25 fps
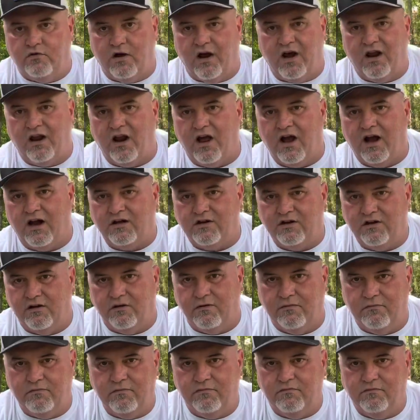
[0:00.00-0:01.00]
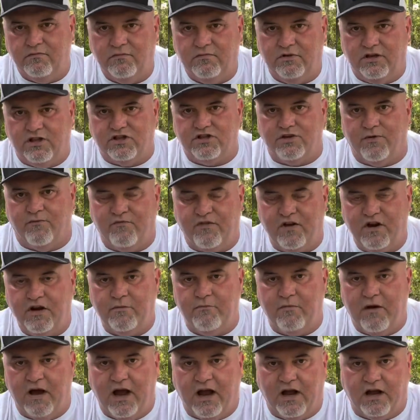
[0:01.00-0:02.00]
I'd like to get some
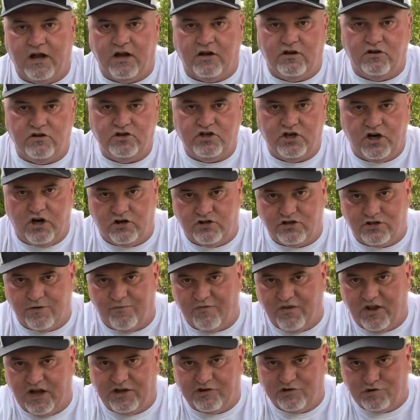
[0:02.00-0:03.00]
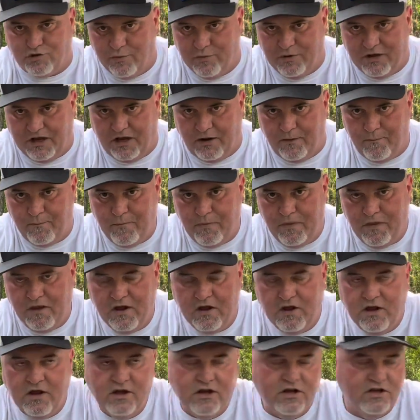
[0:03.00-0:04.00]
feedback and you share some things with me.
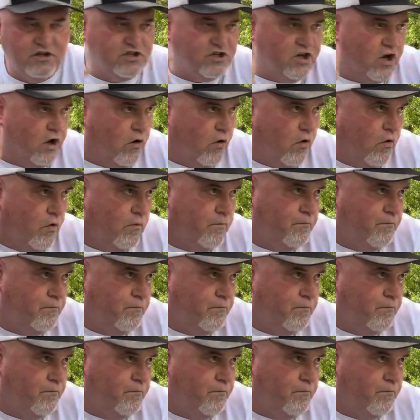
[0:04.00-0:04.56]
So